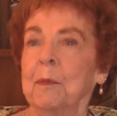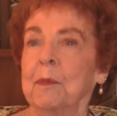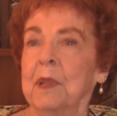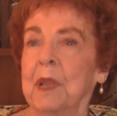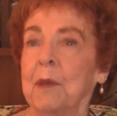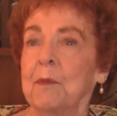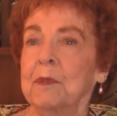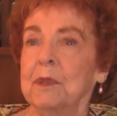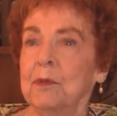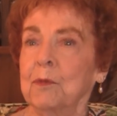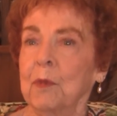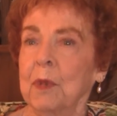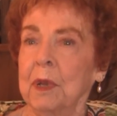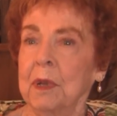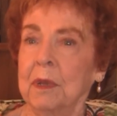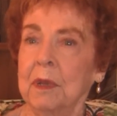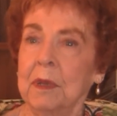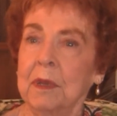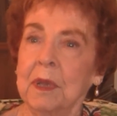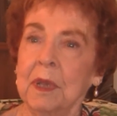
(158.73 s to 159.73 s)
I mean, that was
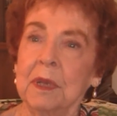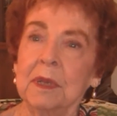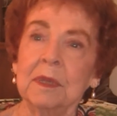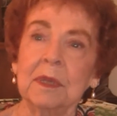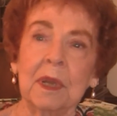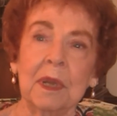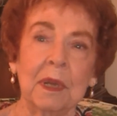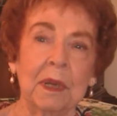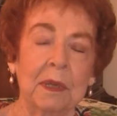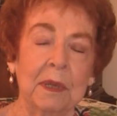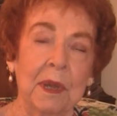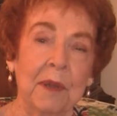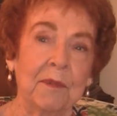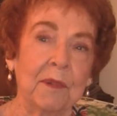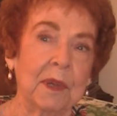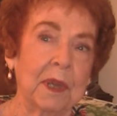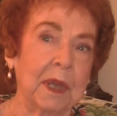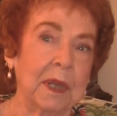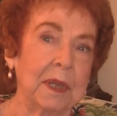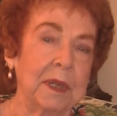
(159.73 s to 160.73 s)
one of the things I
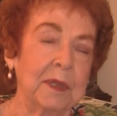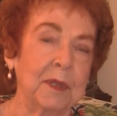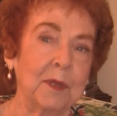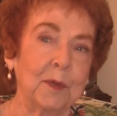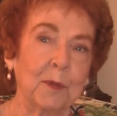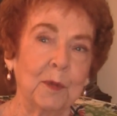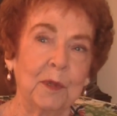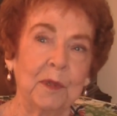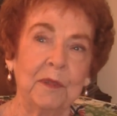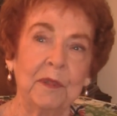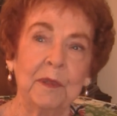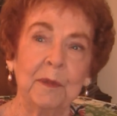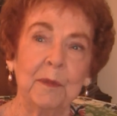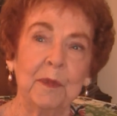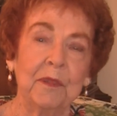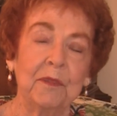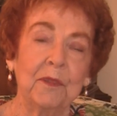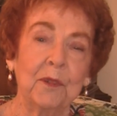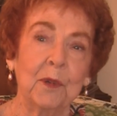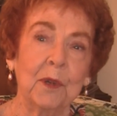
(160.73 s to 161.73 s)
never got into moving
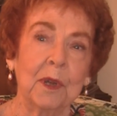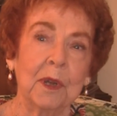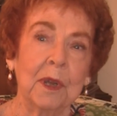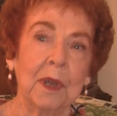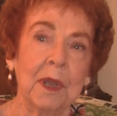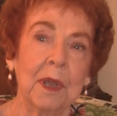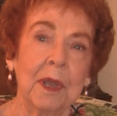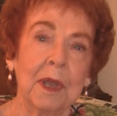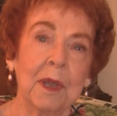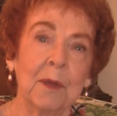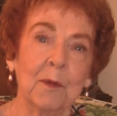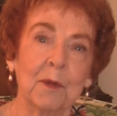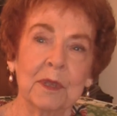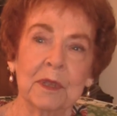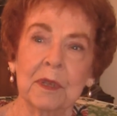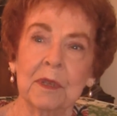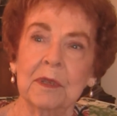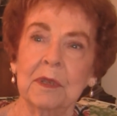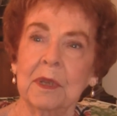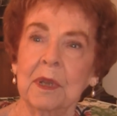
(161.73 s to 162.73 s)
before,
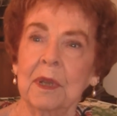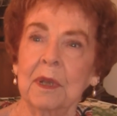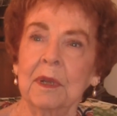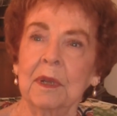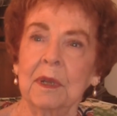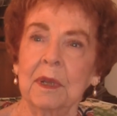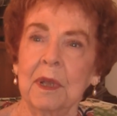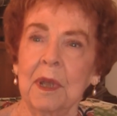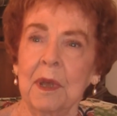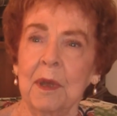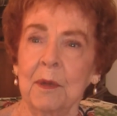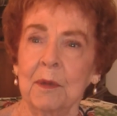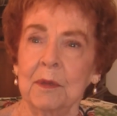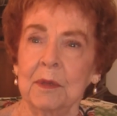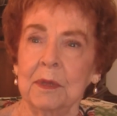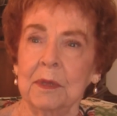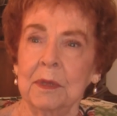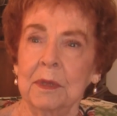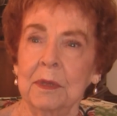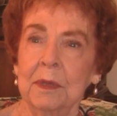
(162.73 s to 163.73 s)
was the sale of the
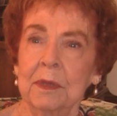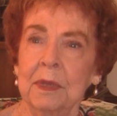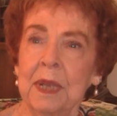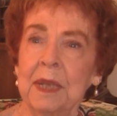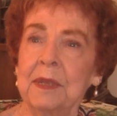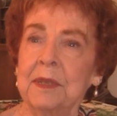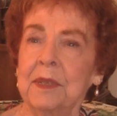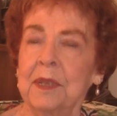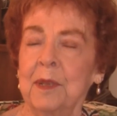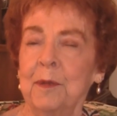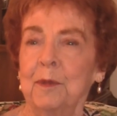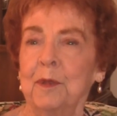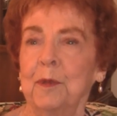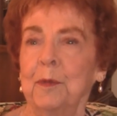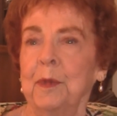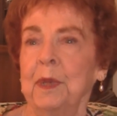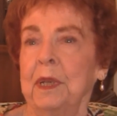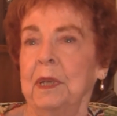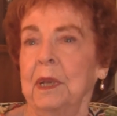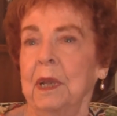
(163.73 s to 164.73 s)
house. That seemed
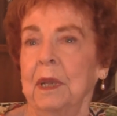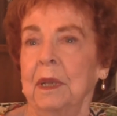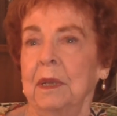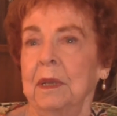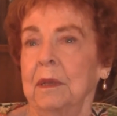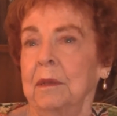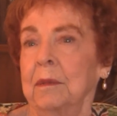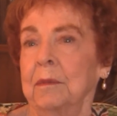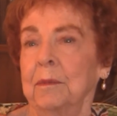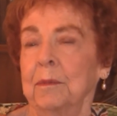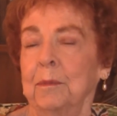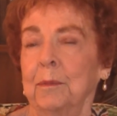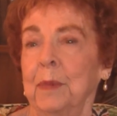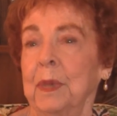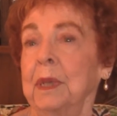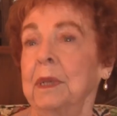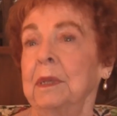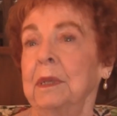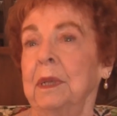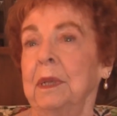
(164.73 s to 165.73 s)
to me like a
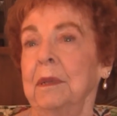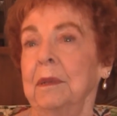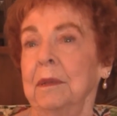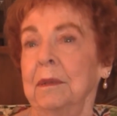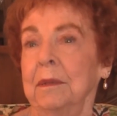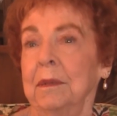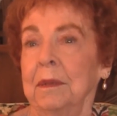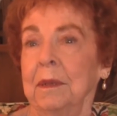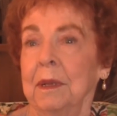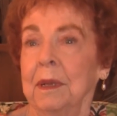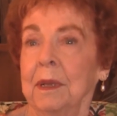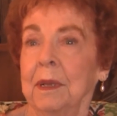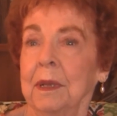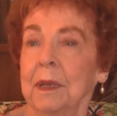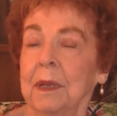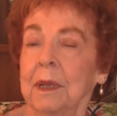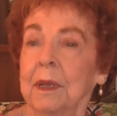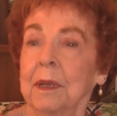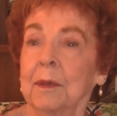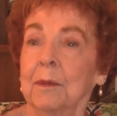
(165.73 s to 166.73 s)
big deal.
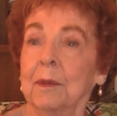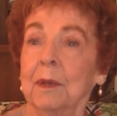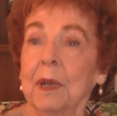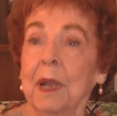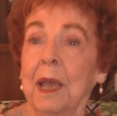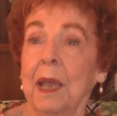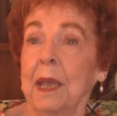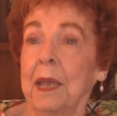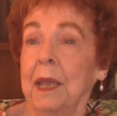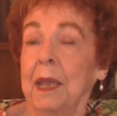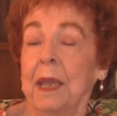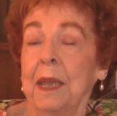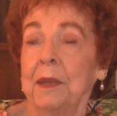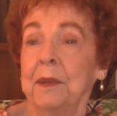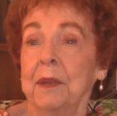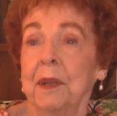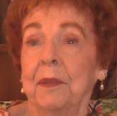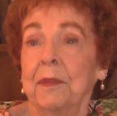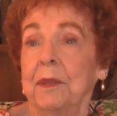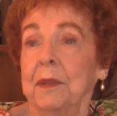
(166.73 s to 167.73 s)
Well, I
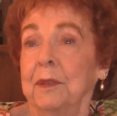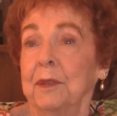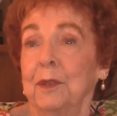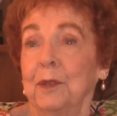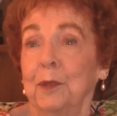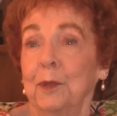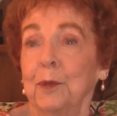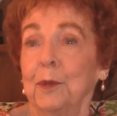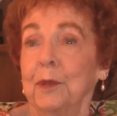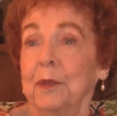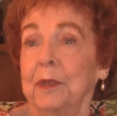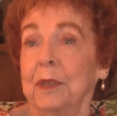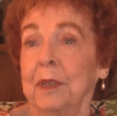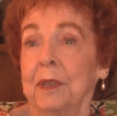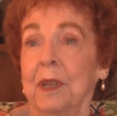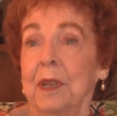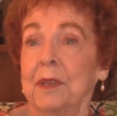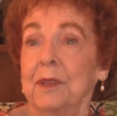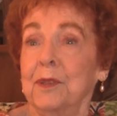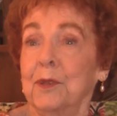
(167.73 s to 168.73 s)
had nothing to do with it,
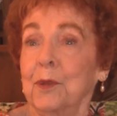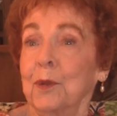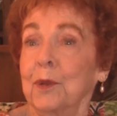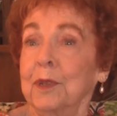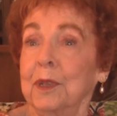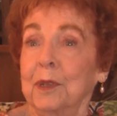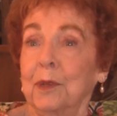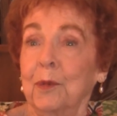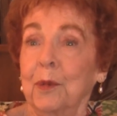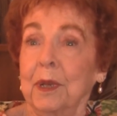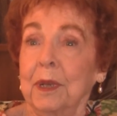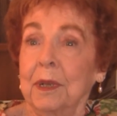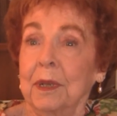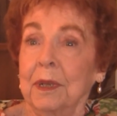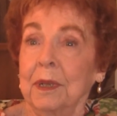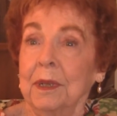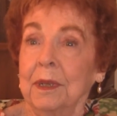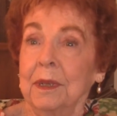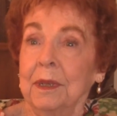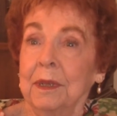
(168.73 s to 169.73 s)
and they sold it
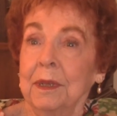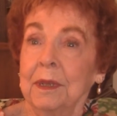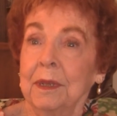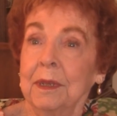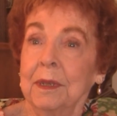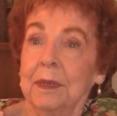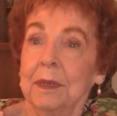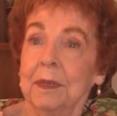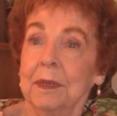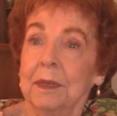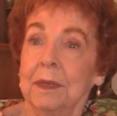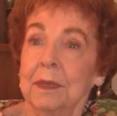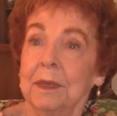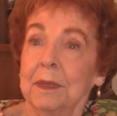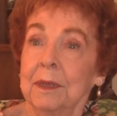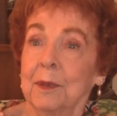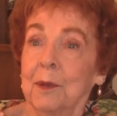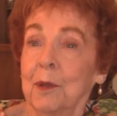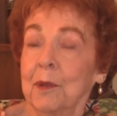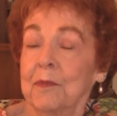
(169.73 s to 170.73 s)
quickly.
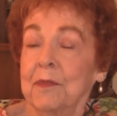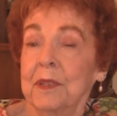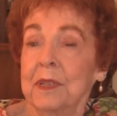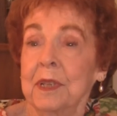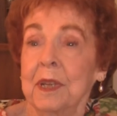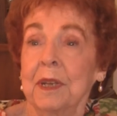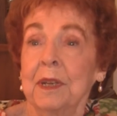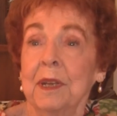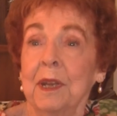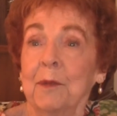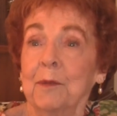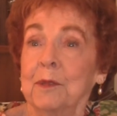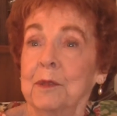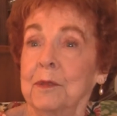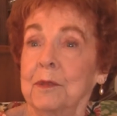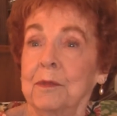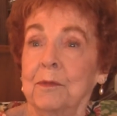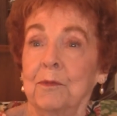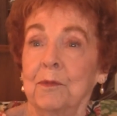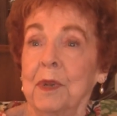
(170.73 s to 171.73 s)
And all of a sudden I
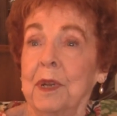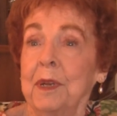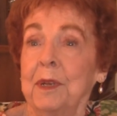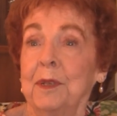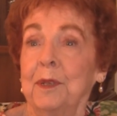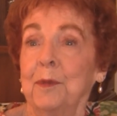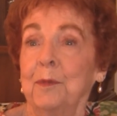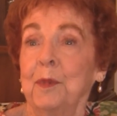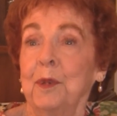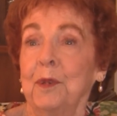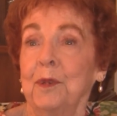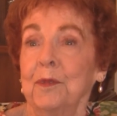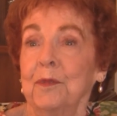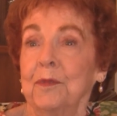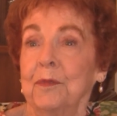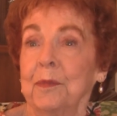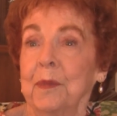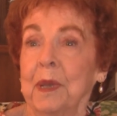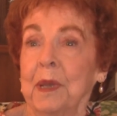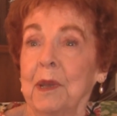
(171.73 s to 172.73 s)
was ready to move.
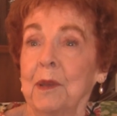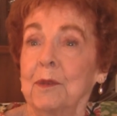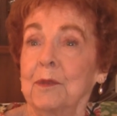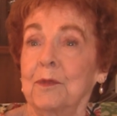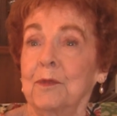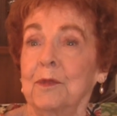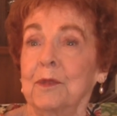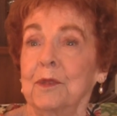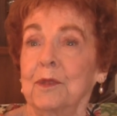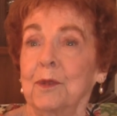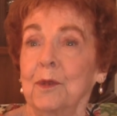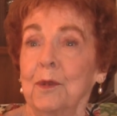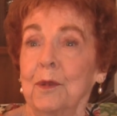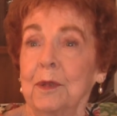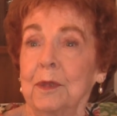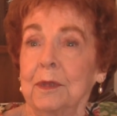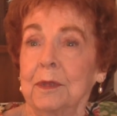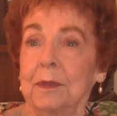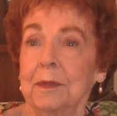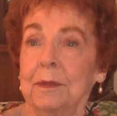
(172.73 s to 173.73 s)
My house was
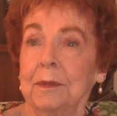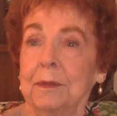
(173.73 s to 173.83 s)
sold.